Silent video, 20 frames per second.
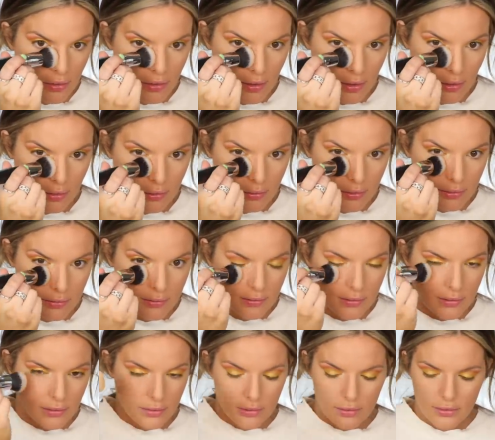that
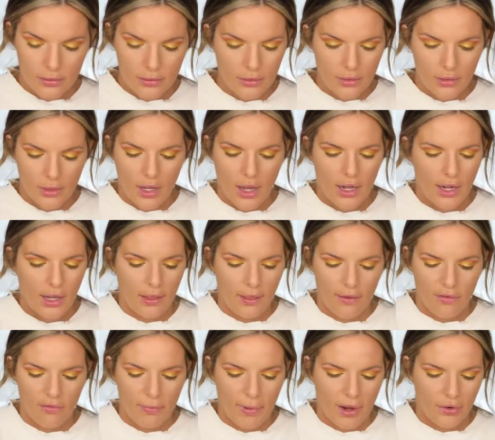looks God, I
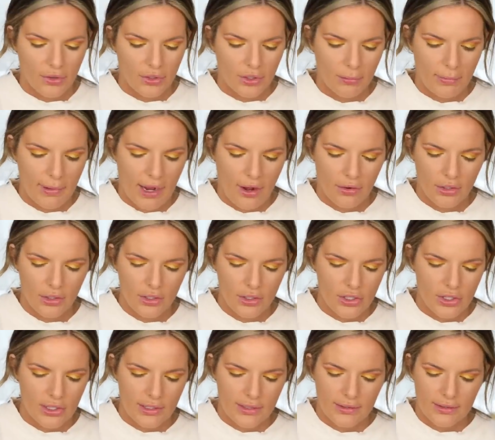love powder. Powder
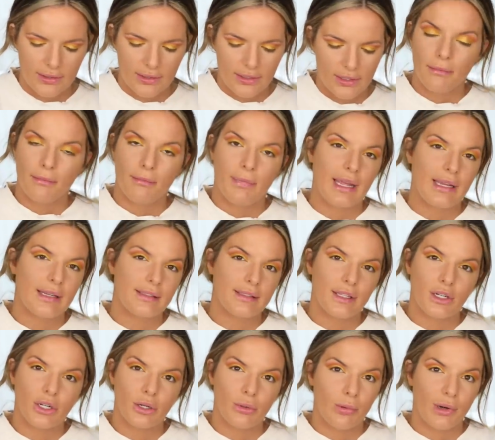just makes
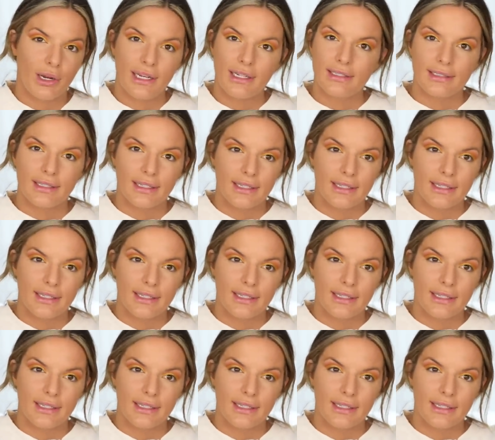it or breaks